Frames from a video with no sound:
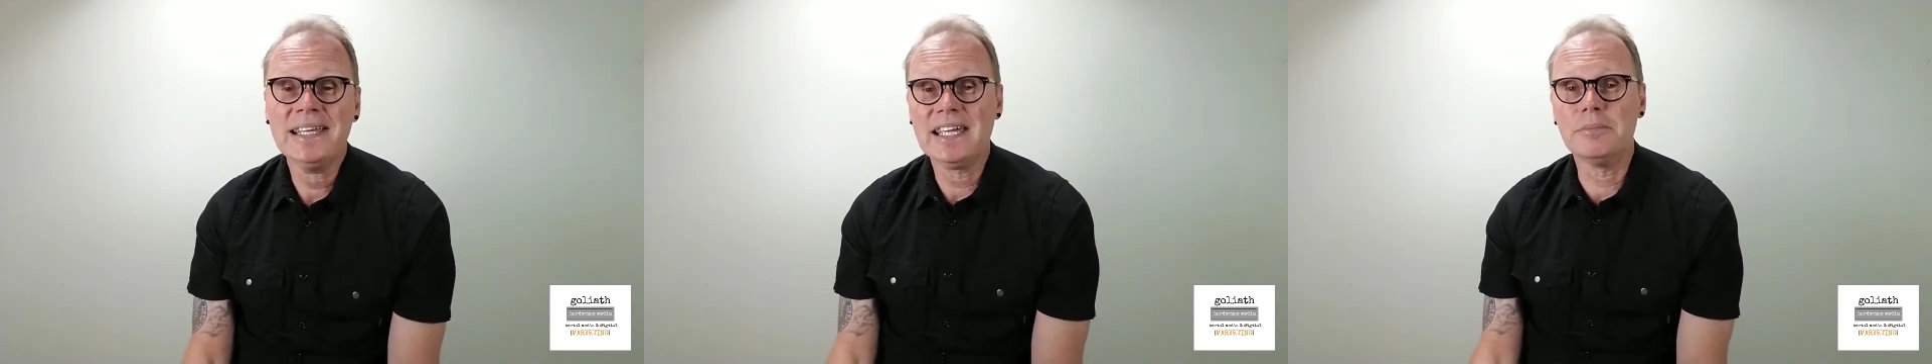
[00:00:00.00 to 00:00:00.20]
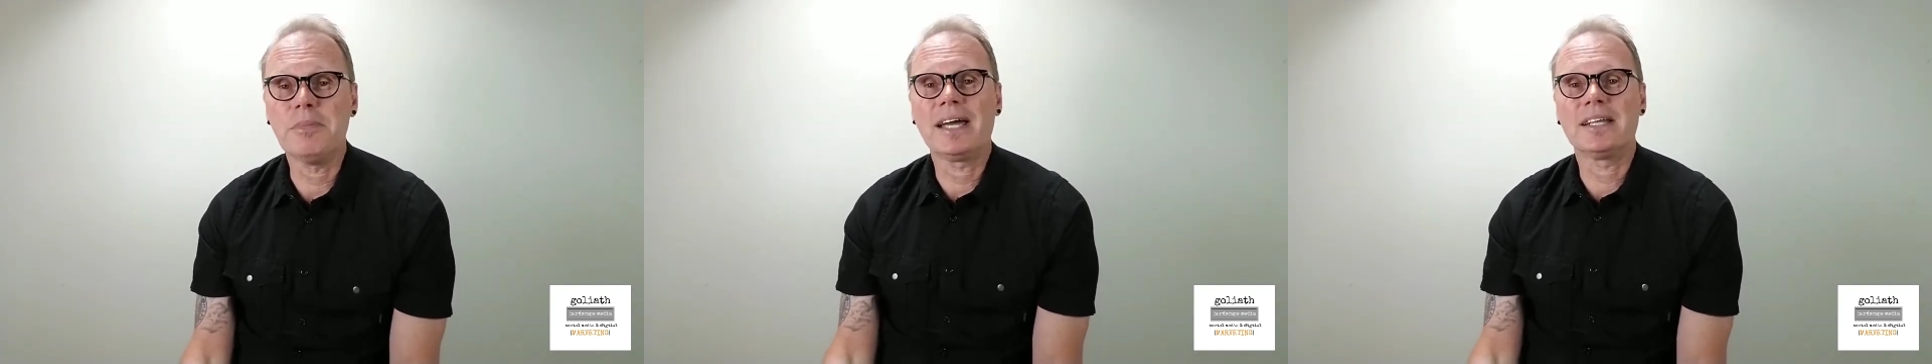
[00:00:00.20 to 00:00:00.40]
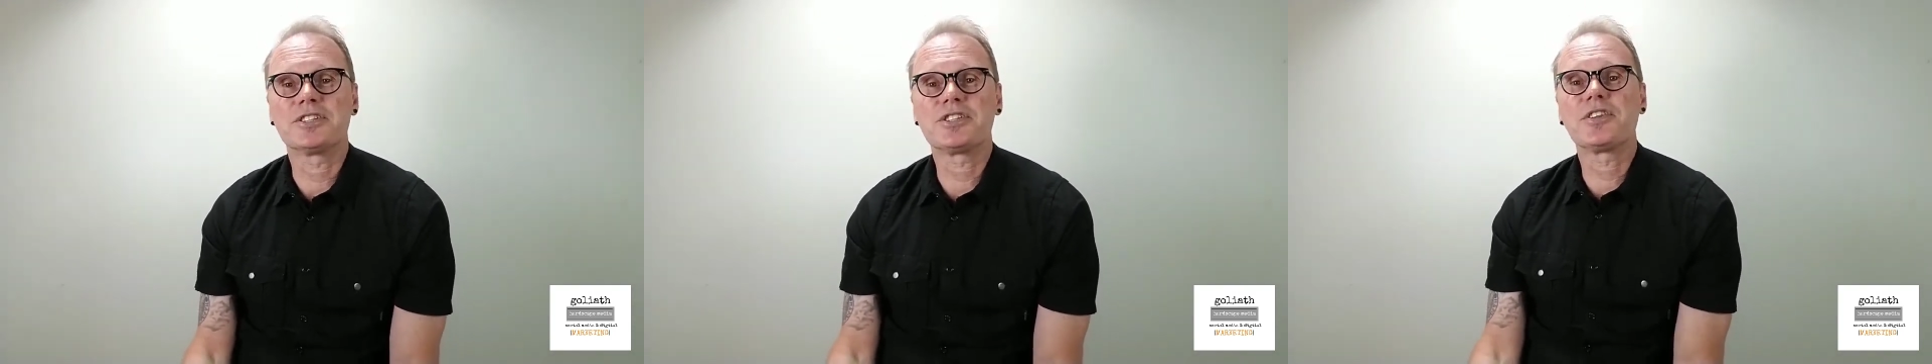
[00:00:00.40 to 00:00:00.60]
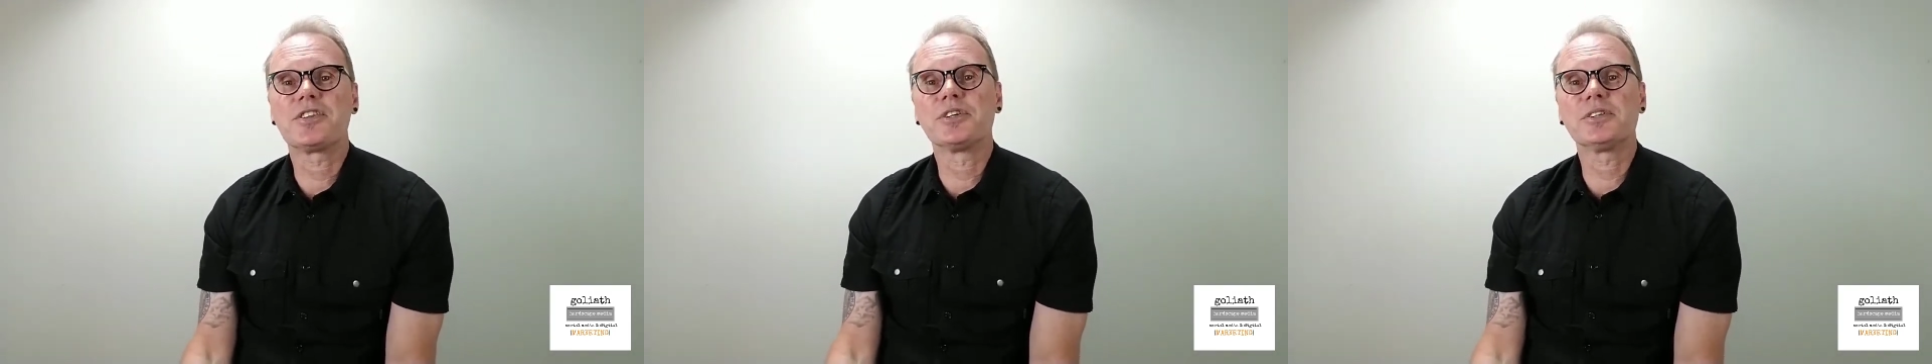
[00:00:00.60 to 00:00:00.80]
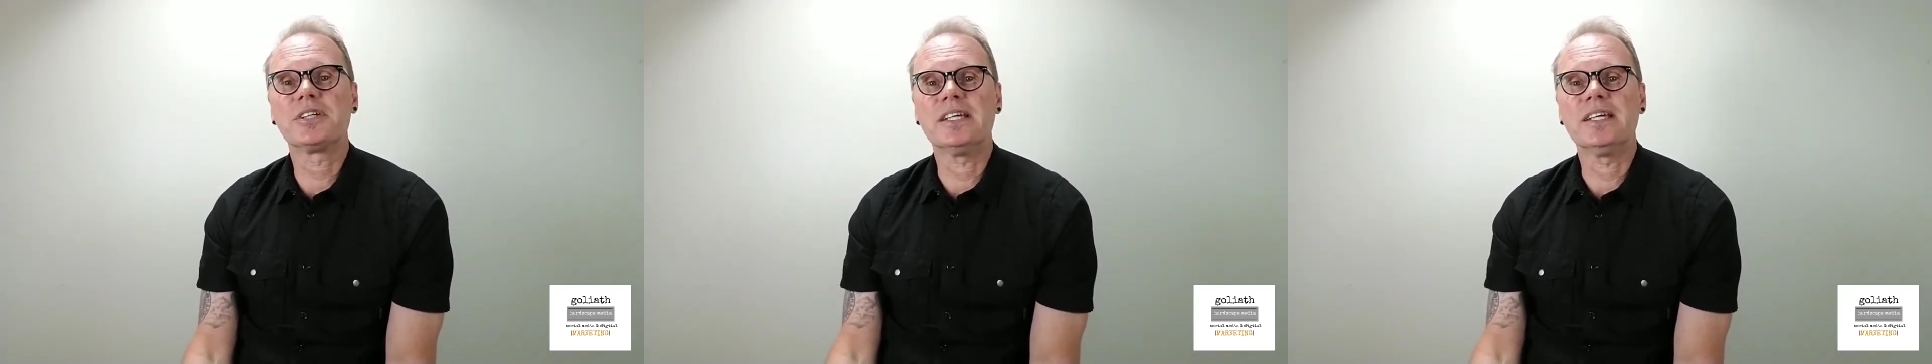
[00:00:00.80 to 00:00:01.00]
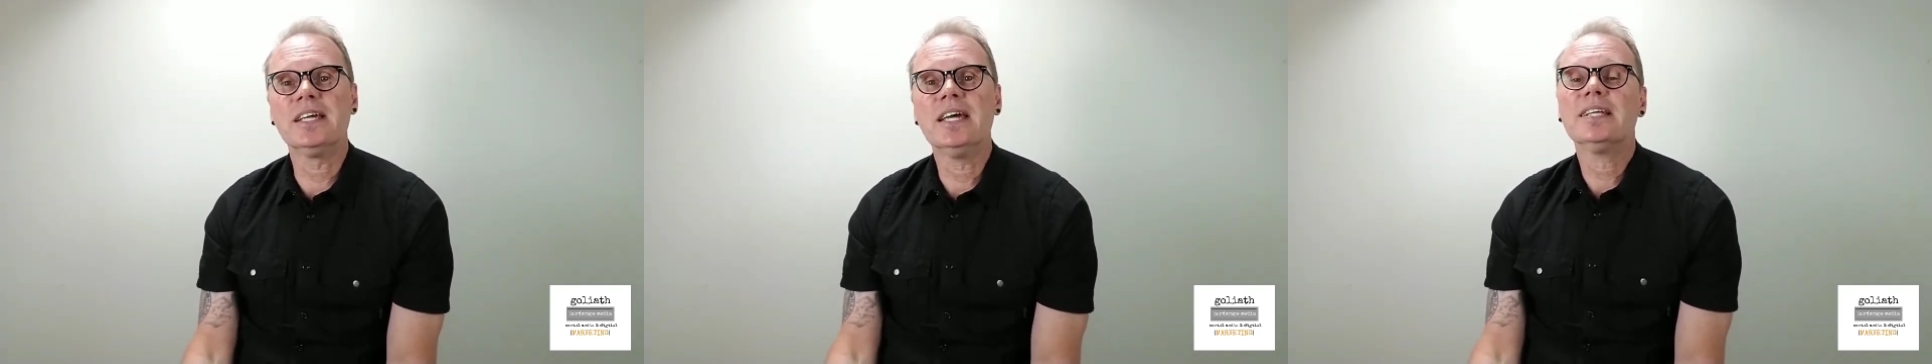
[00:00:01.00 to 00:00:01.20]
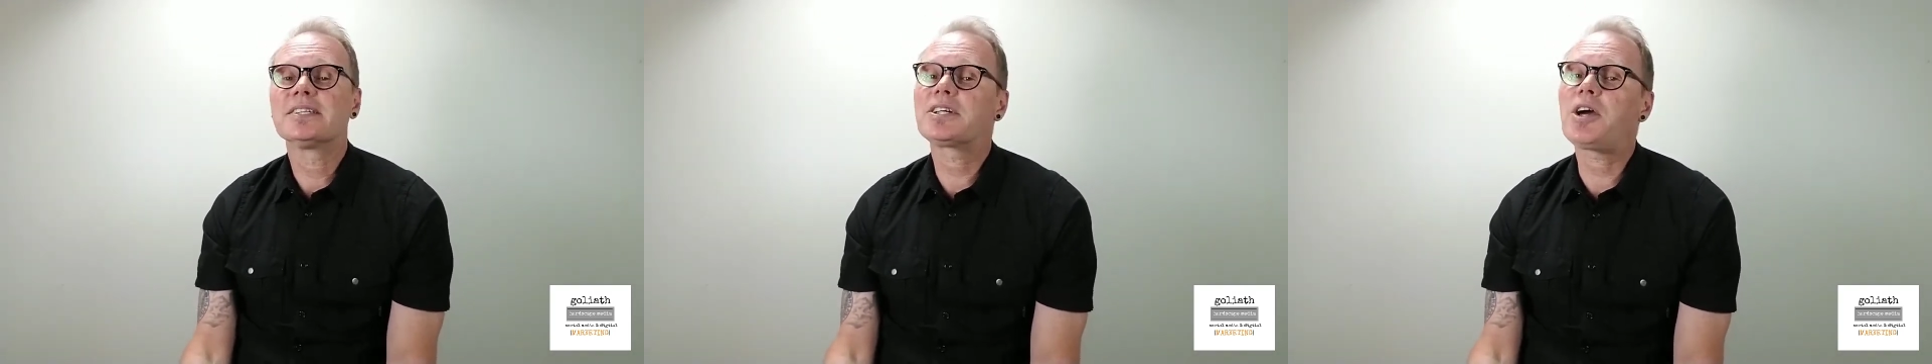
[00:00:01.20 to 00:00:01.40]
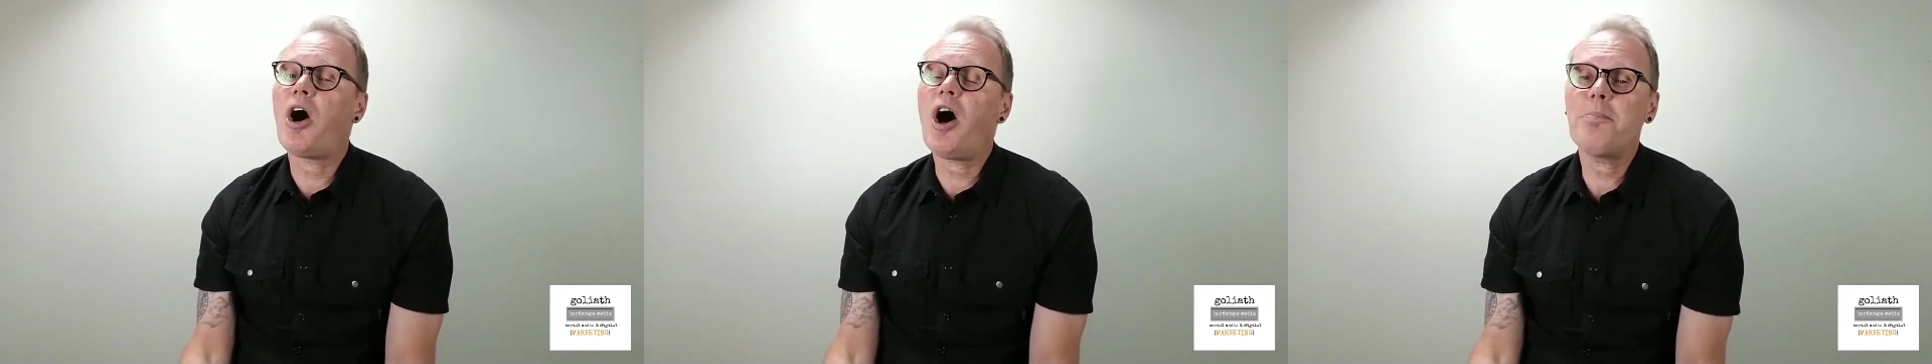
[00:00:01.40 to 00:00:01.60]
in -30
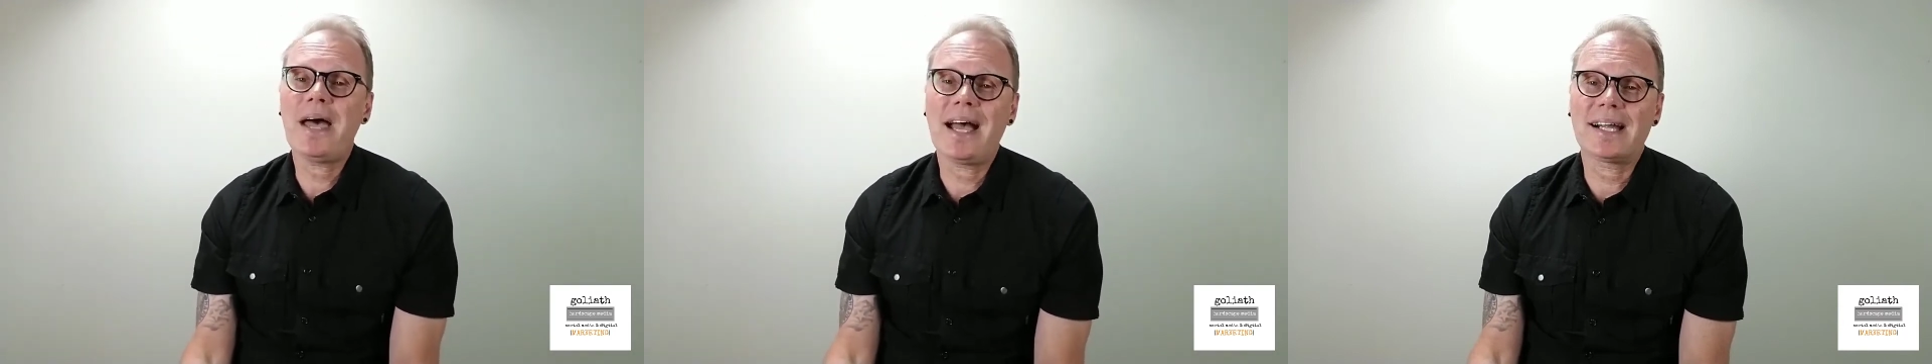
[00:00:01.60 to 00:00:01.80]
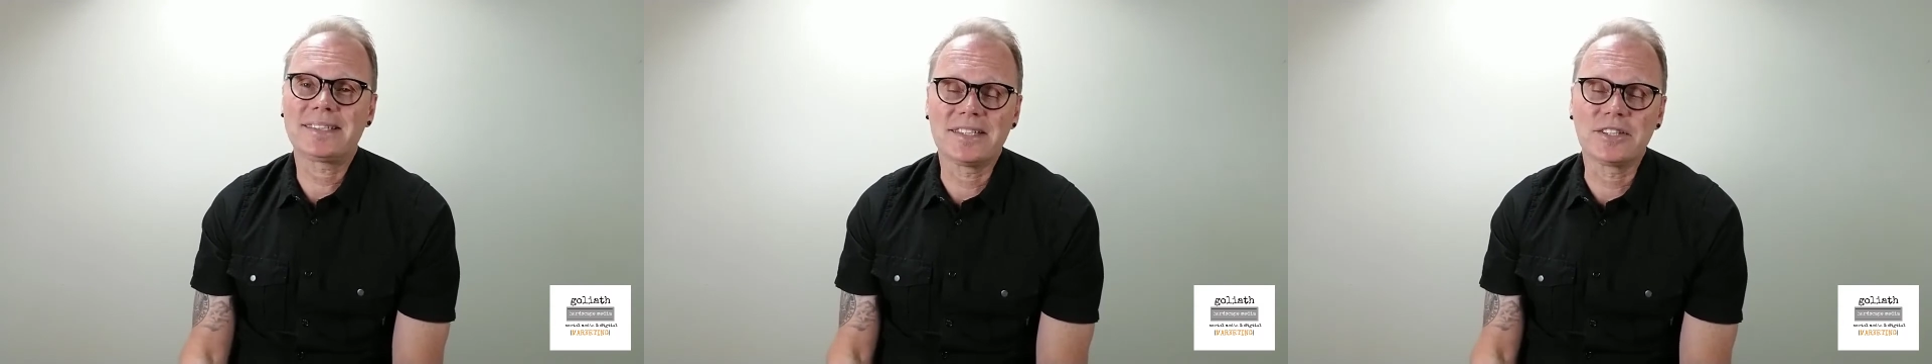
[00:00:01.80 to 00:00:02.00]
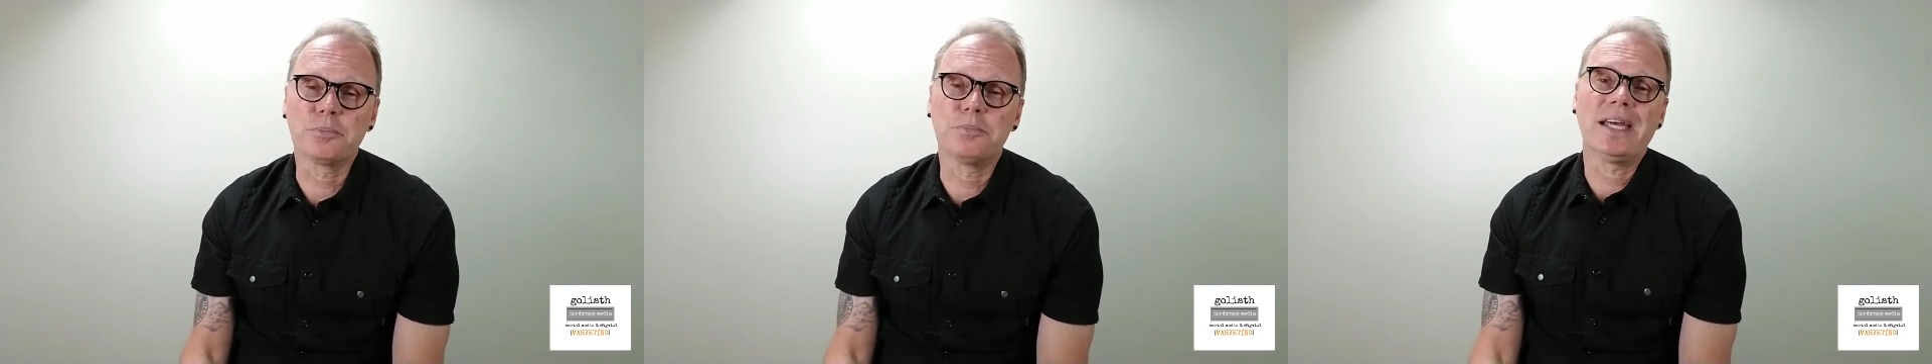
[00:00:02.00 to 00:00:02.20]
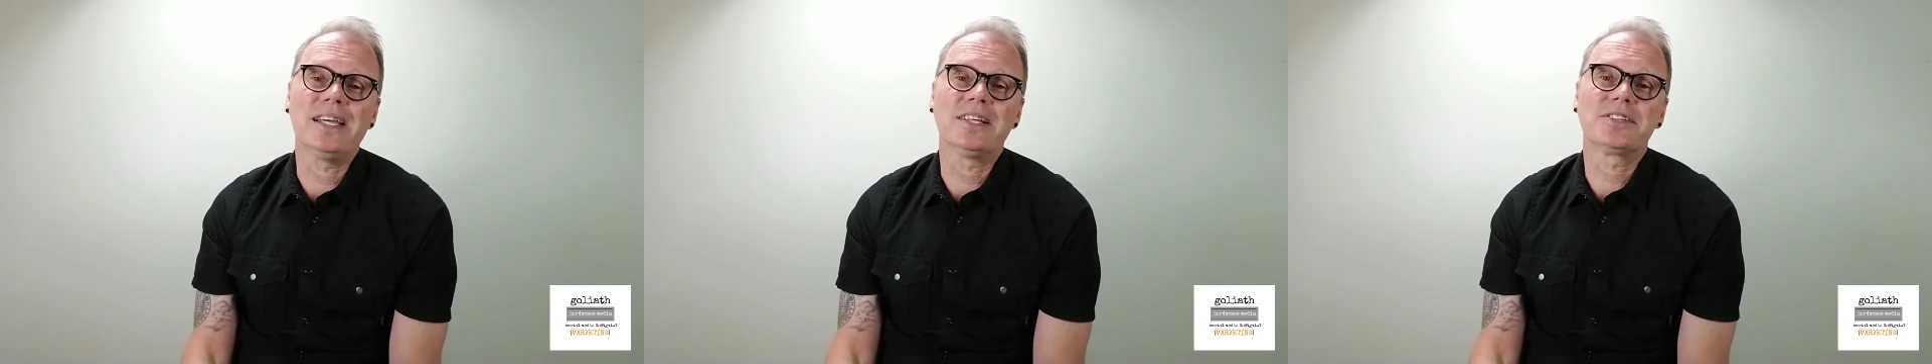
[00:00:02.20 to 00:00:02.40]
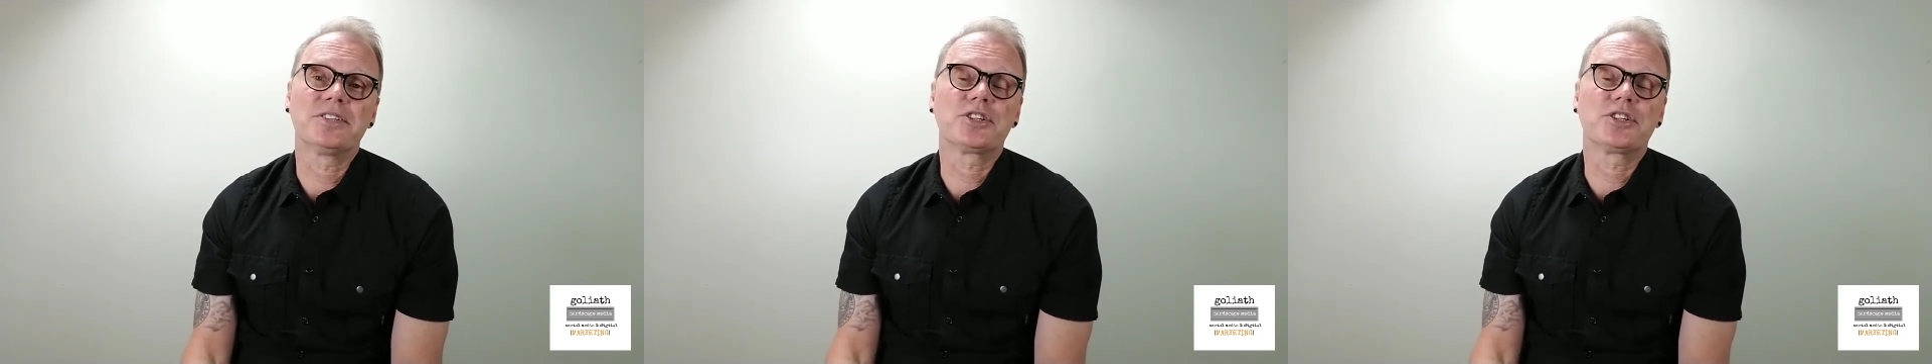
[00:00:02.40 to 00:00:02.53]
to compacting their base